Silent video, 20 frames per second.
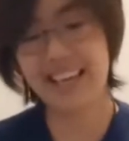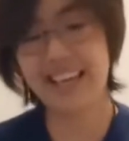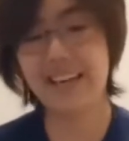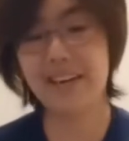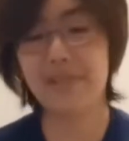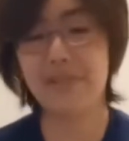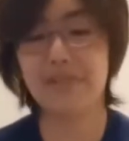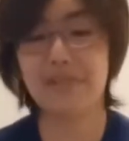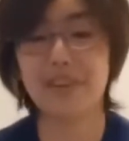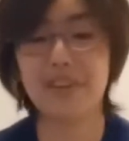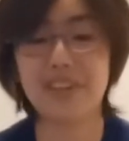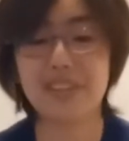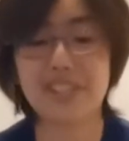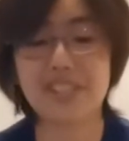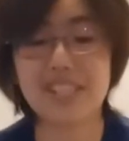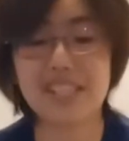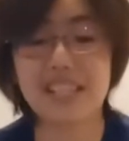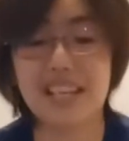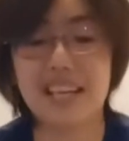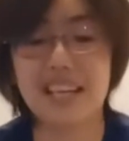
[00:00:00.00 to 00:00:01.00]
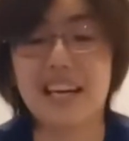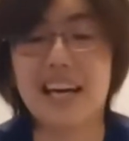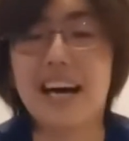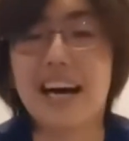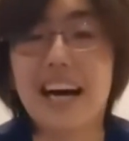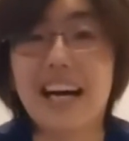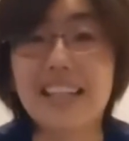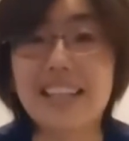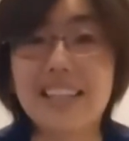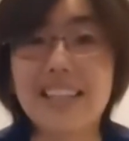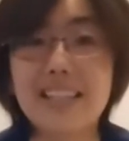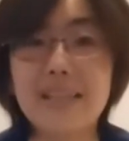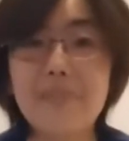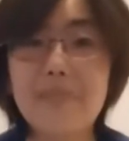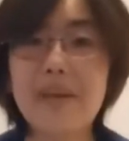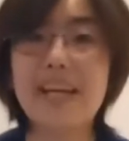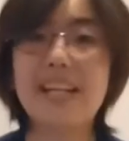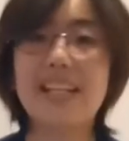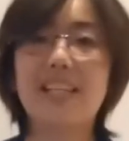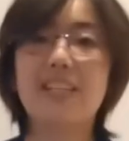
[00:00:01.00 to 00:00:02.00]
And of course, under the
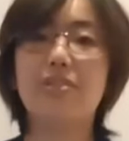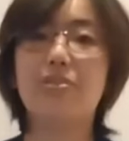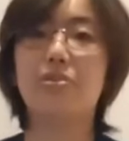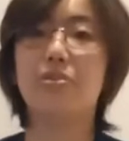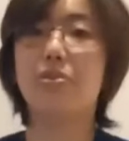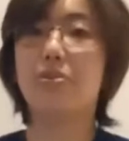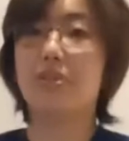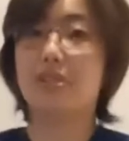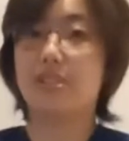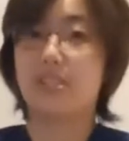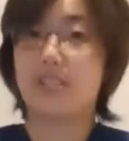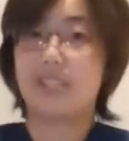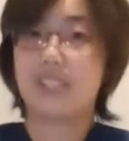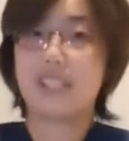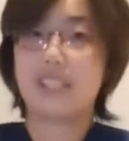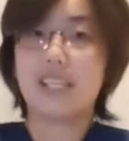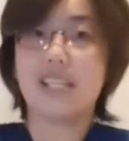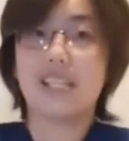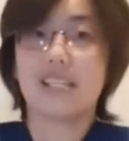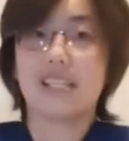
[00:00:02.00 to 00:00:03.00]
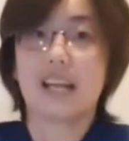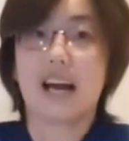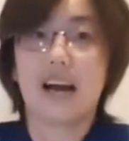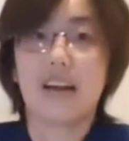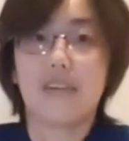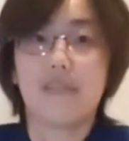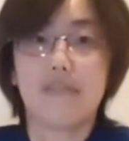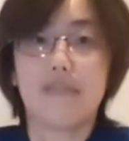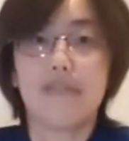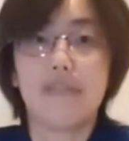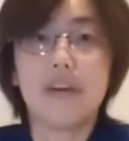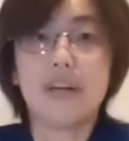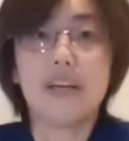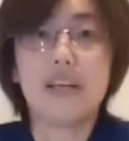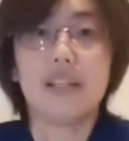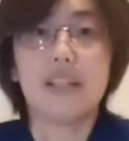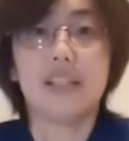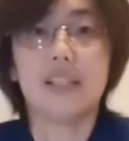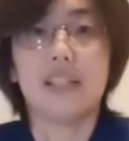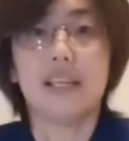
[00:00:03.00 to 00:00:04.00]
belly, you know the skin is
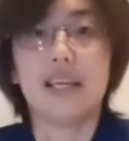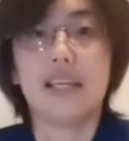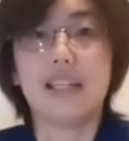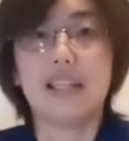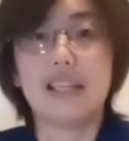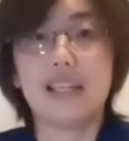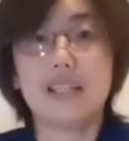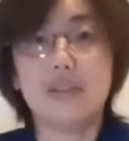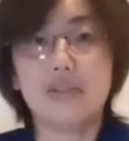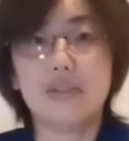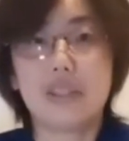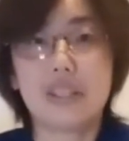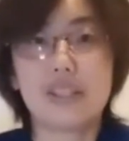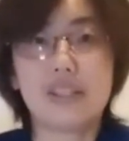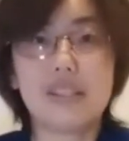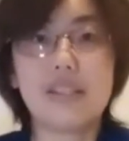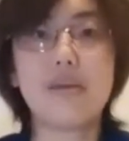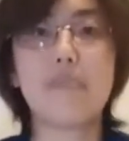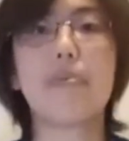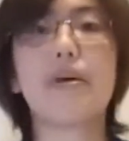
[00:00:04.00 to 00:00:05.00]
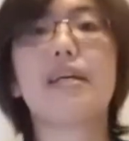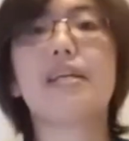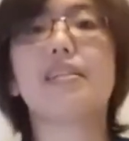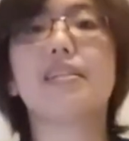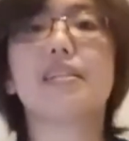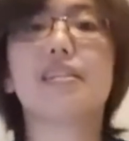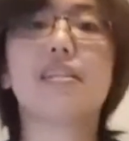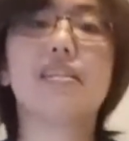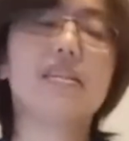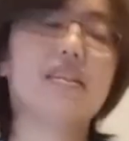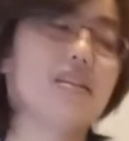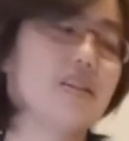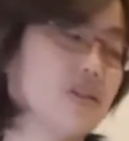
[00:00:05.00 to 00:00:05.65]
unfurred, and then you can see the bare skin.